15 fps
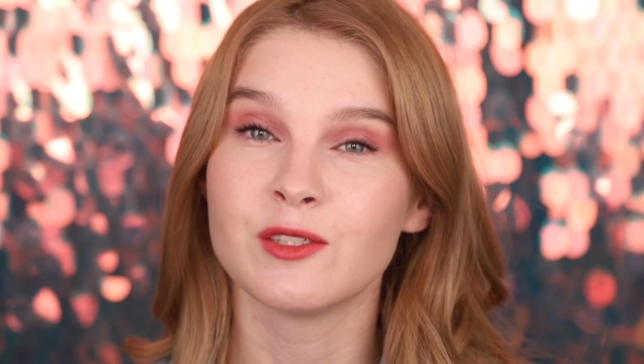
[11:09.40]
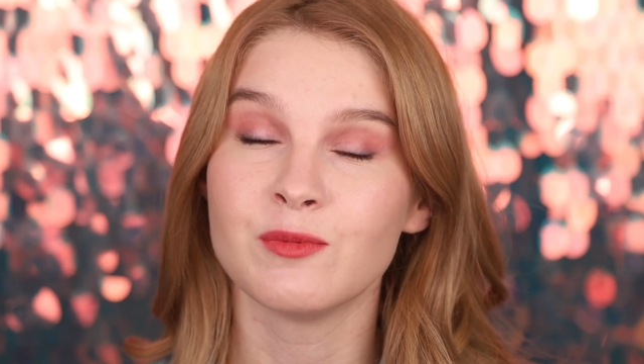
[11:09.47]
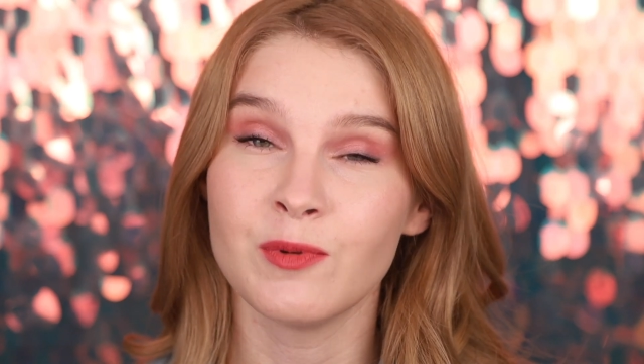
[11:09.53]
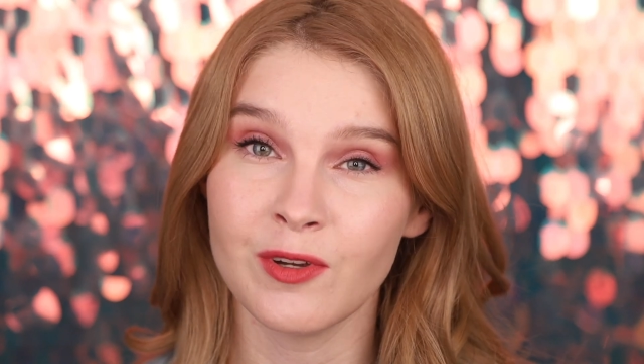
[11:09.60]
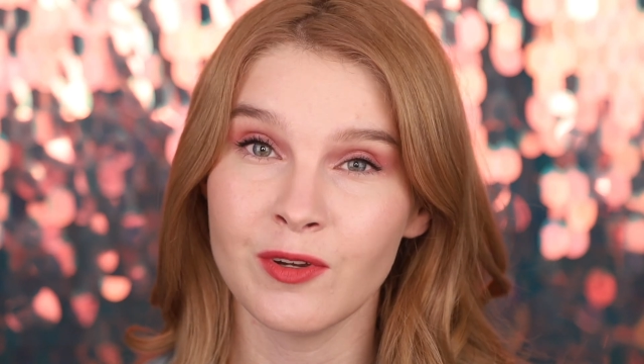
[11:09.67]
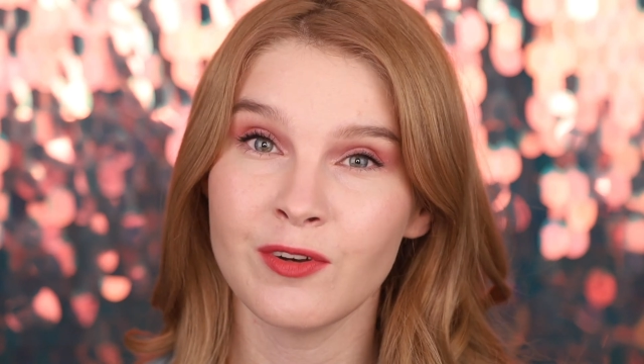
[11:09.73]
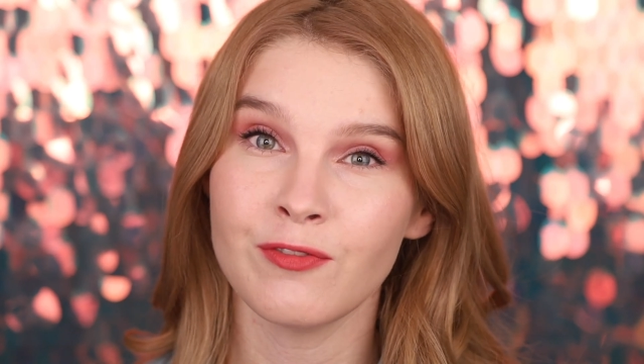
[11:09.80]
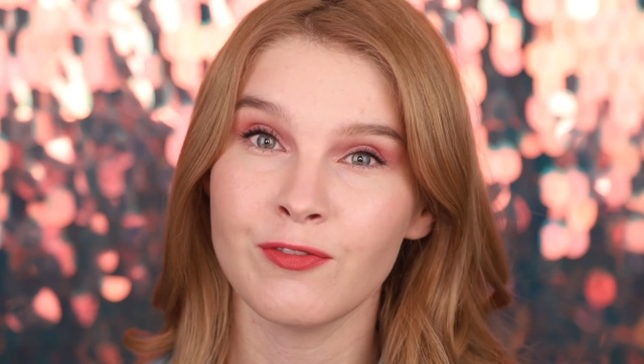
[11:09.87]
is
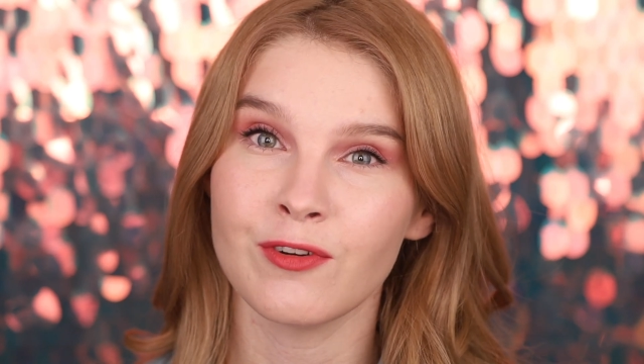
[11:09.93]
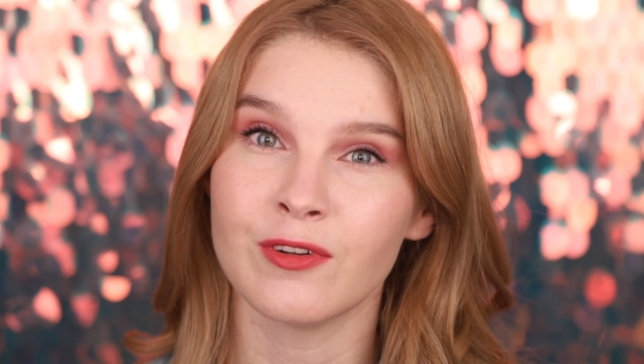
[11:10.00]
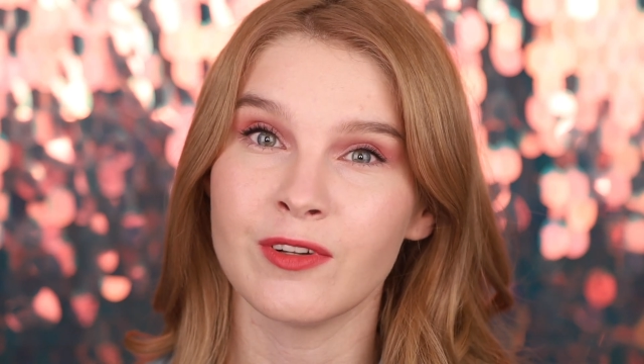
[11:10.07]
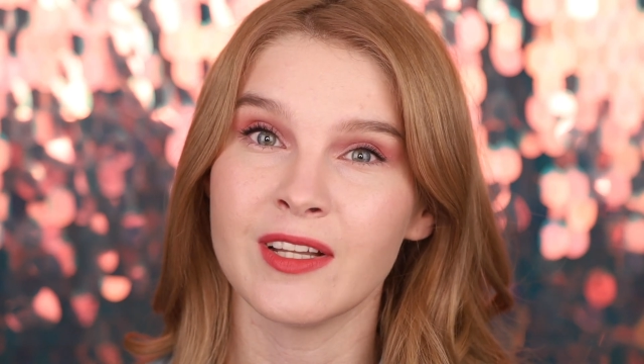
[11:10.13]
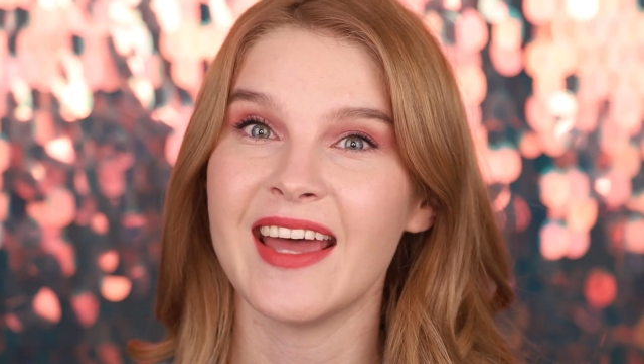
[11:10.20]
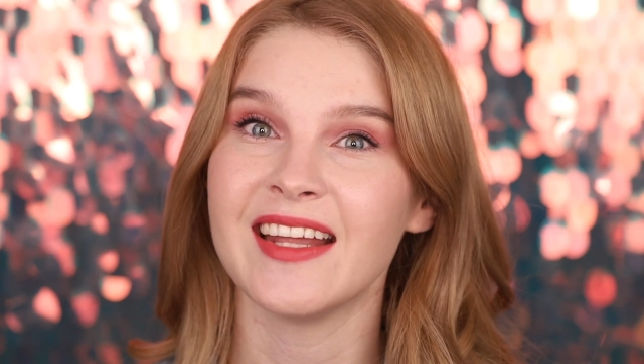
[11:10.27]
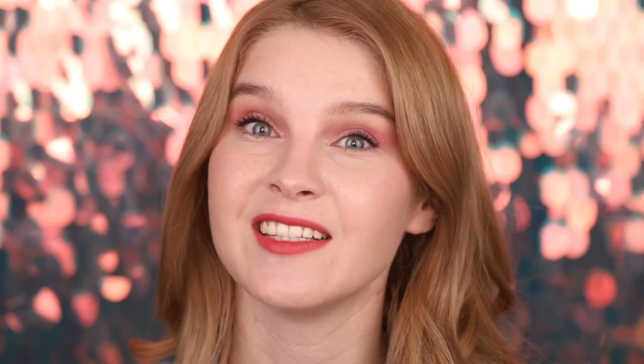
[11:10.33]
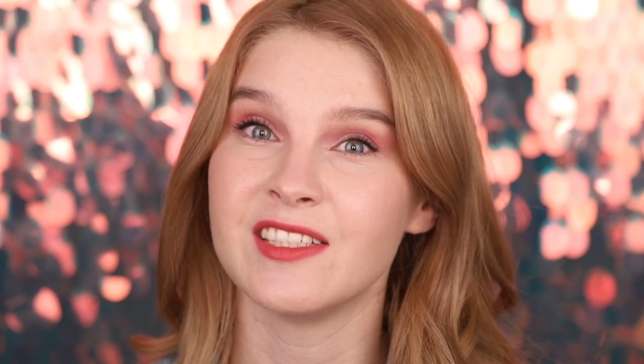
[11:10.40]
beautiful
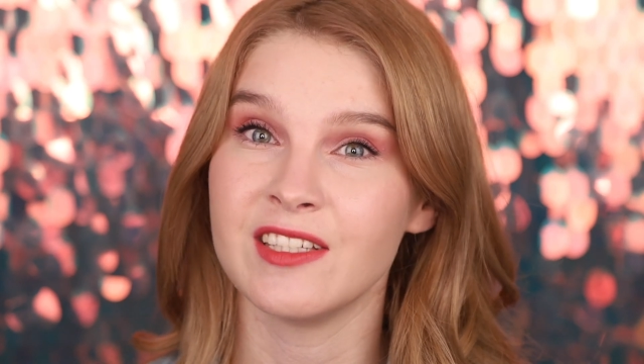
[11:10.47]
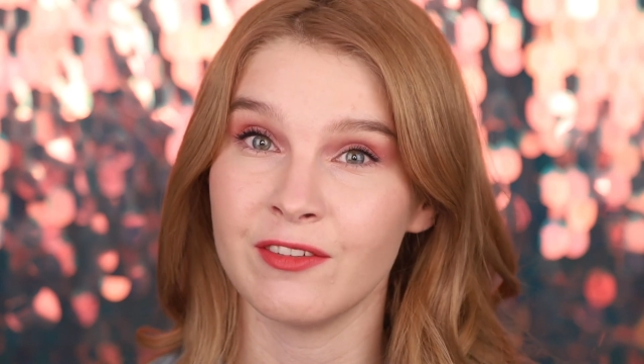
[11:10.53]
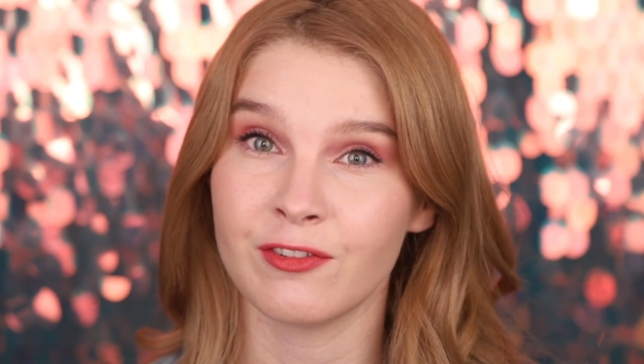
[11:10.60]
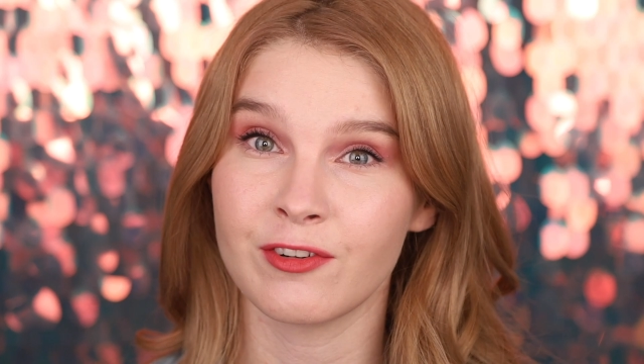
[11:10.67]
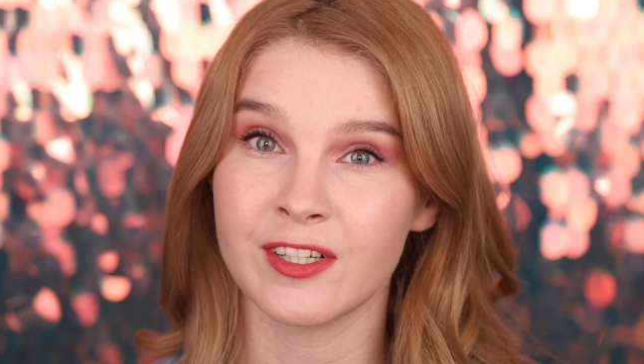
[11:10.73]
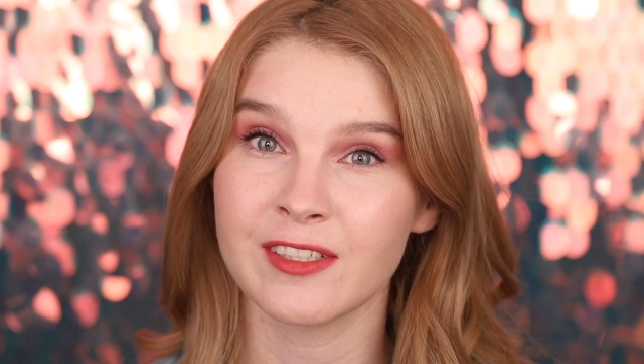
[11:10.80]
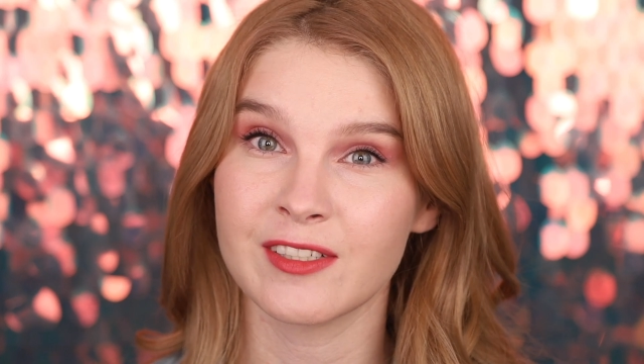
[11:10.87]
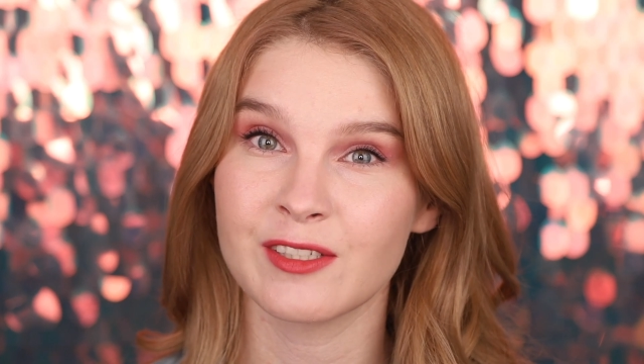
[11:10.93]
and
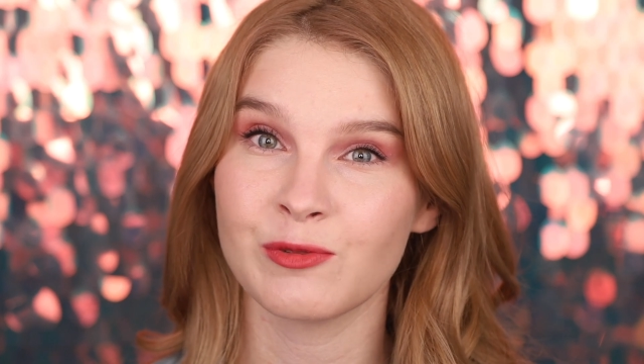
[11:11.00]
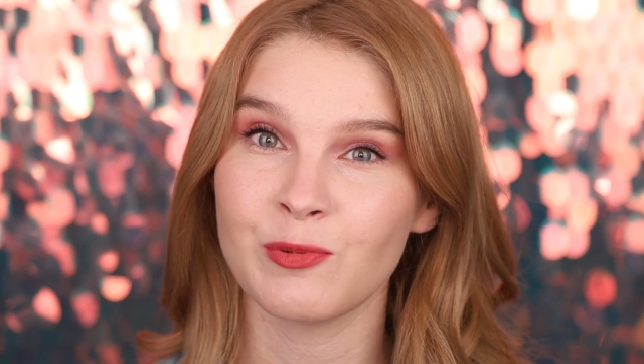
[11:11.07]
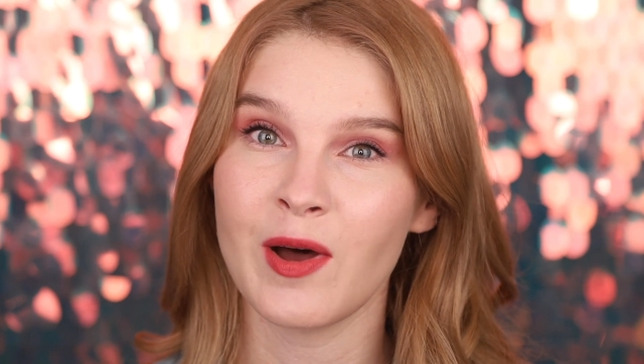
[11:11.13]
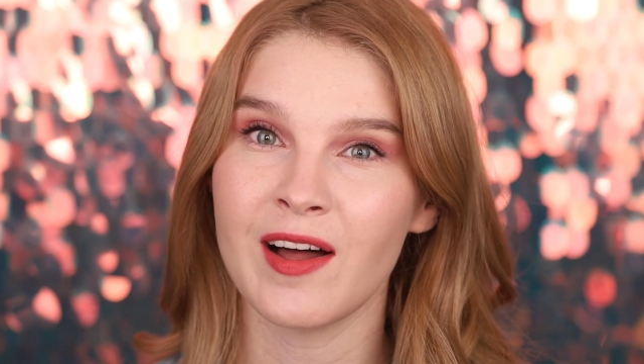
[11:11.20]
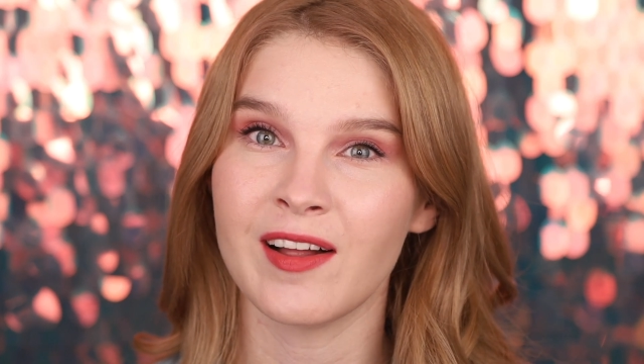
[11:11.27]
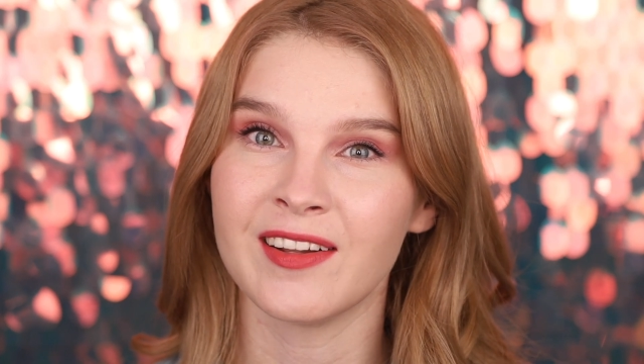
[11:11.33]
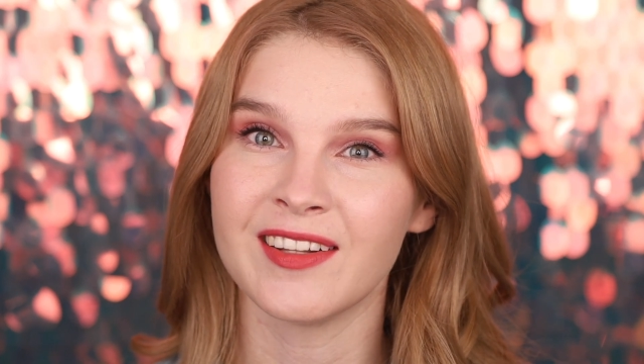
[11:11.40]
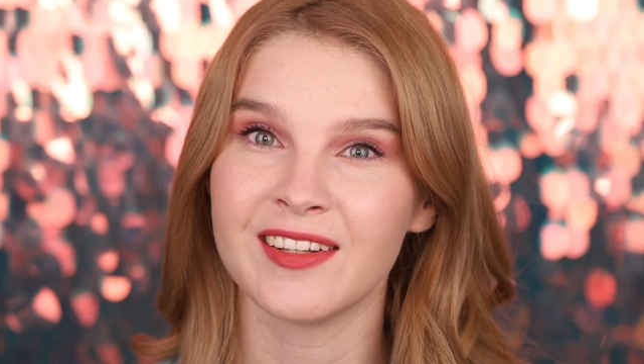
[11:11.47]
different as
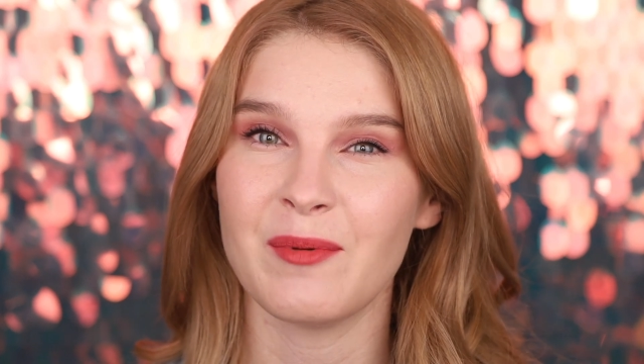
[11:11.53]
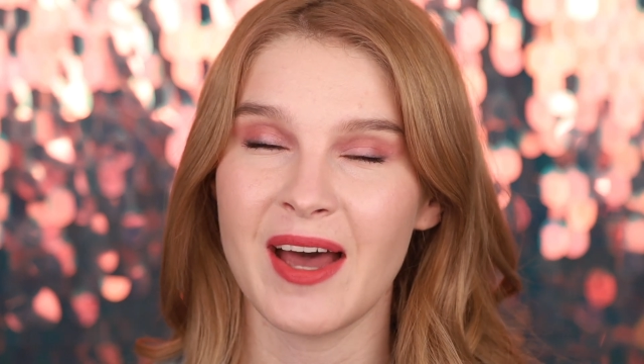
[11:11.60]
well.